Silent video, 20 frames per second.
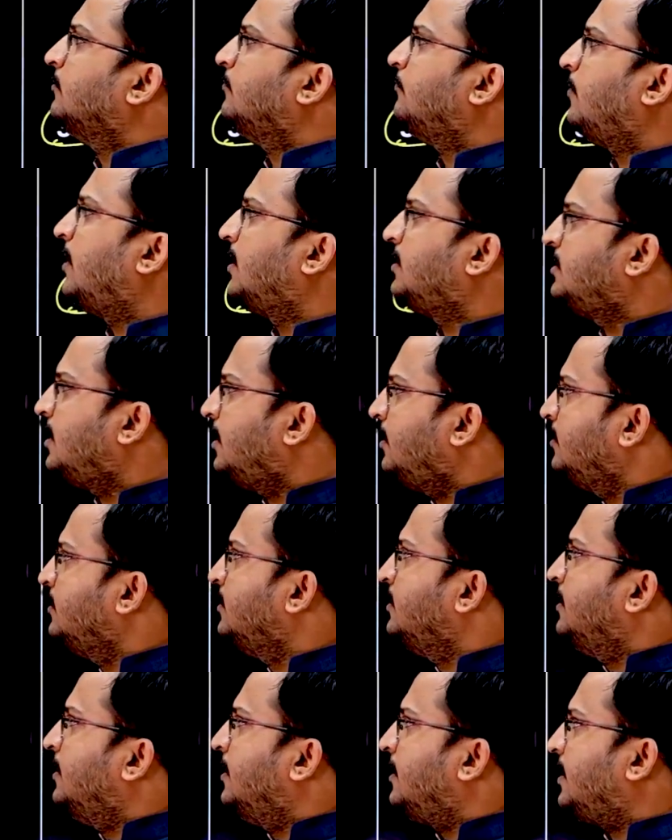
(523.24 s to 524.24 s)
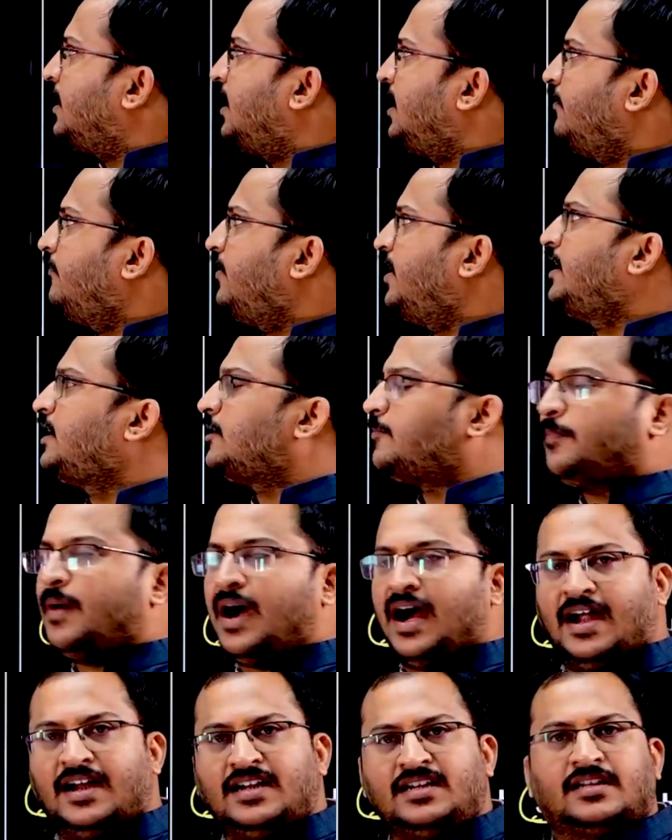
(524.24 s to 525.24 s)
for the relevant
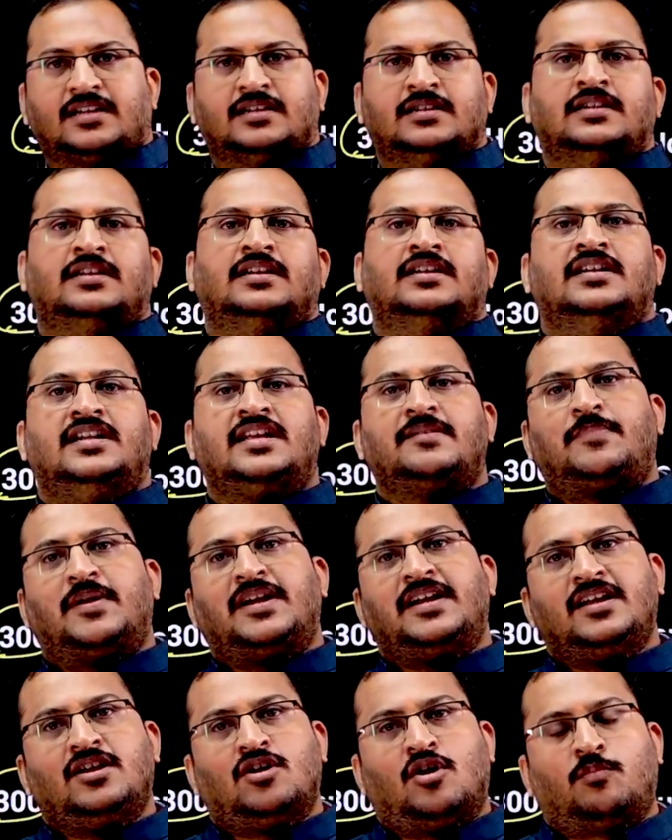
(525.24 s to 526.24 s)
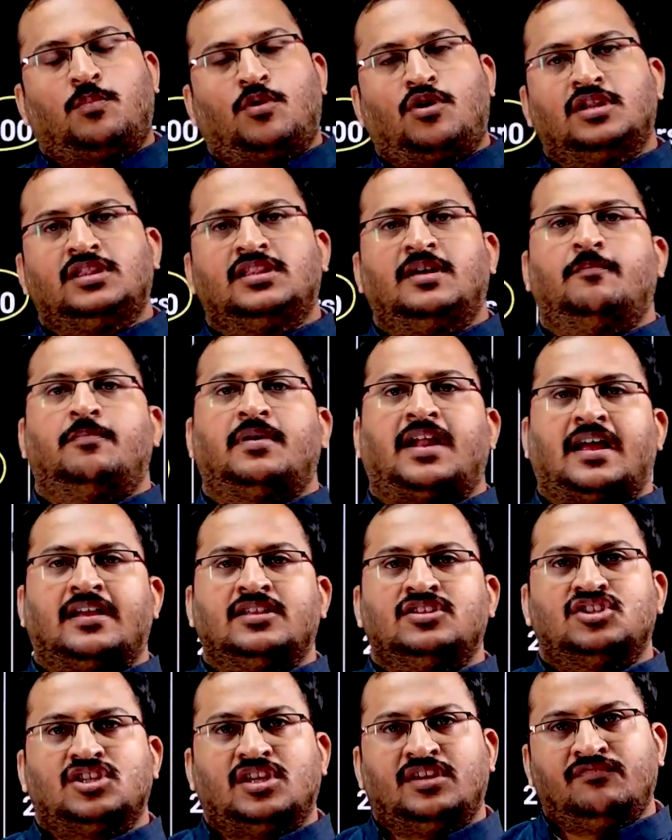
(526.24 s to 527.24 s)
part depending upon the
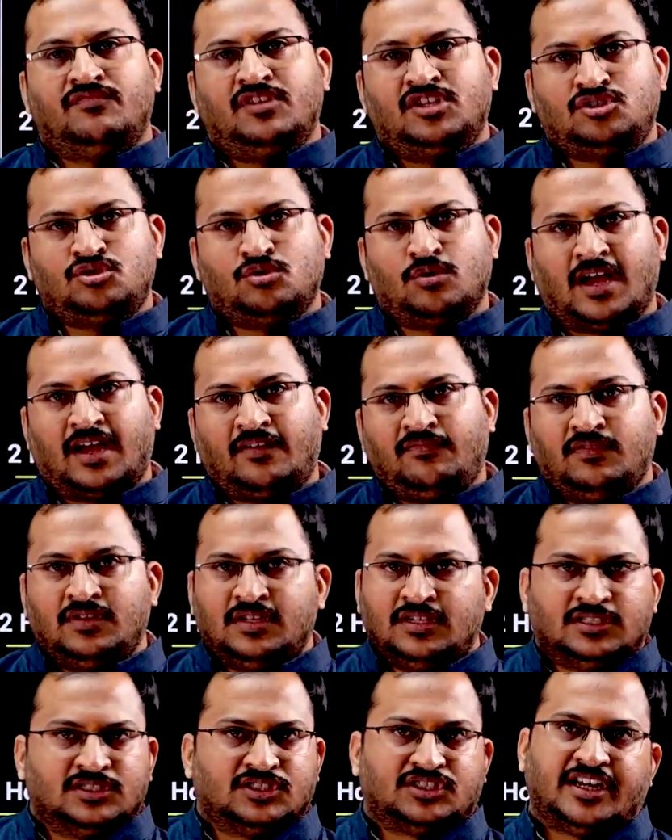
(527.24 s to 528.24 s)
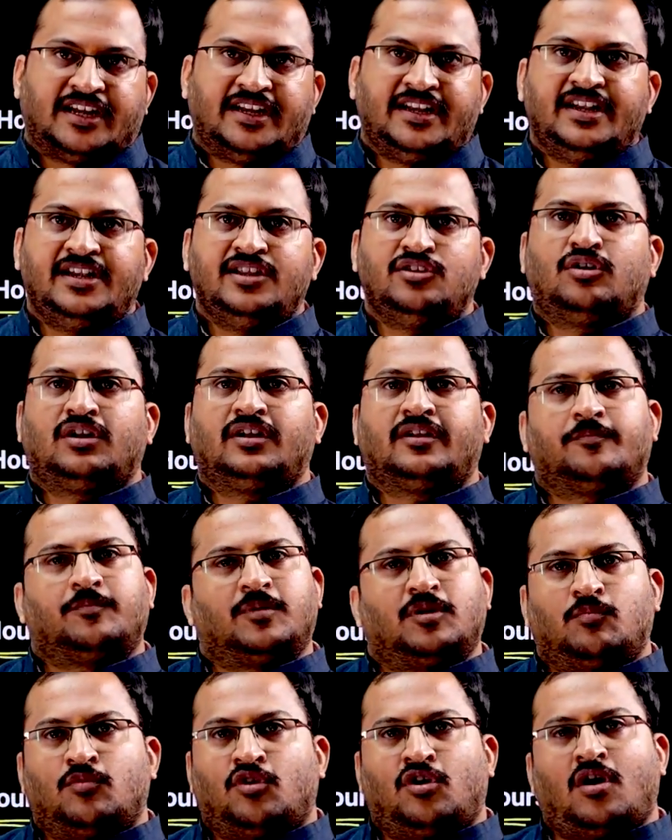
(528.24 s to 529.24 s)
branch in which you have studied your
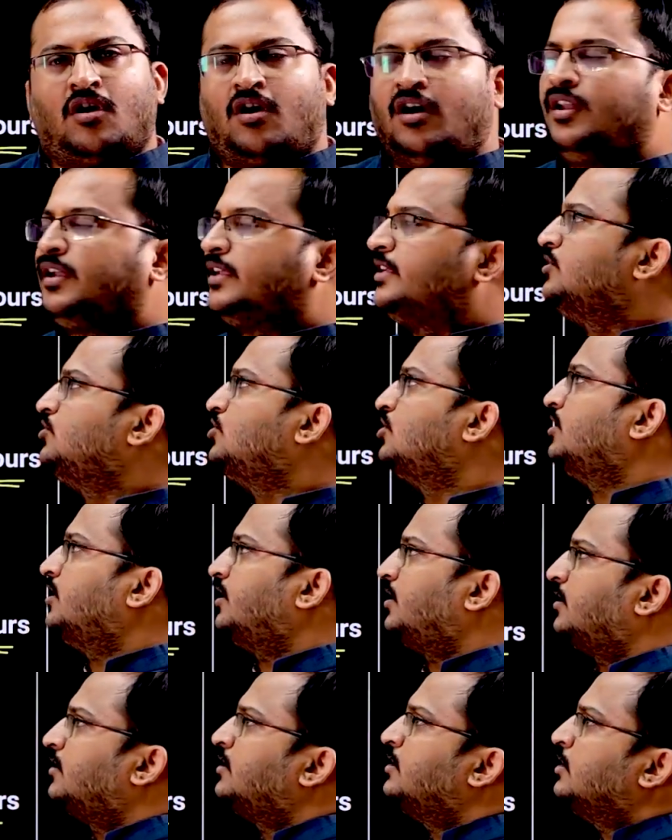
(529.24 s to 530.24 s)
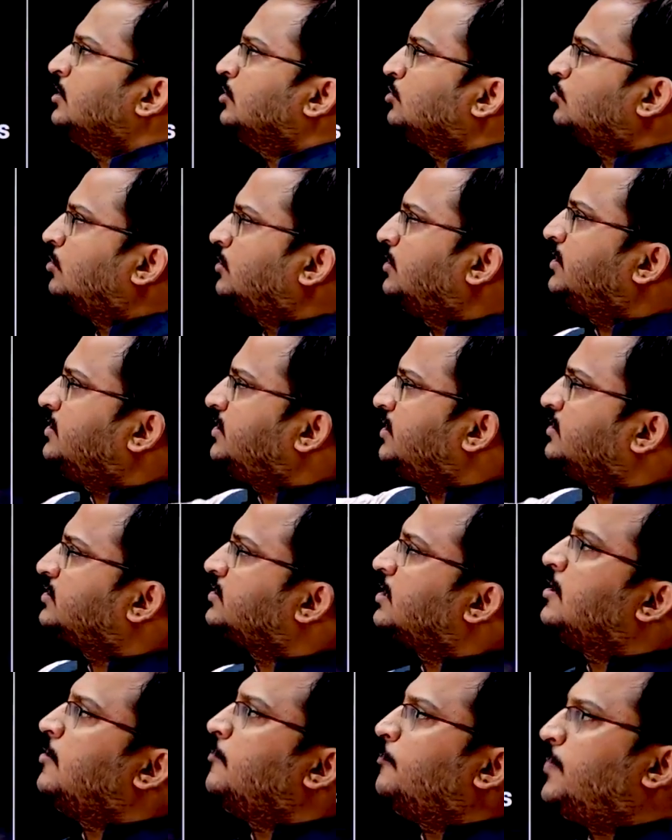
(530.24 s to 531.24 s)
diploma or engineering. So this
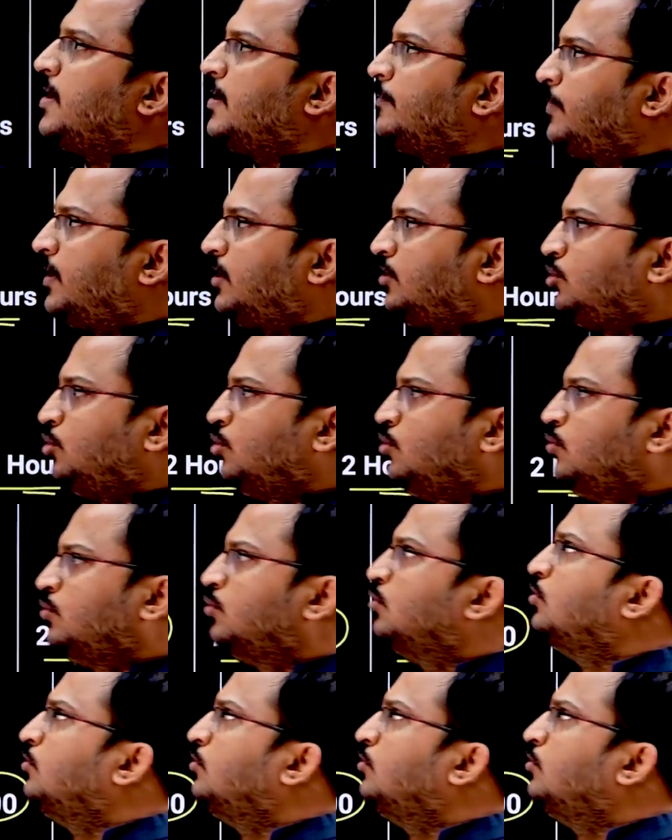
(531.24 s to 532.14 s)
is paper 2,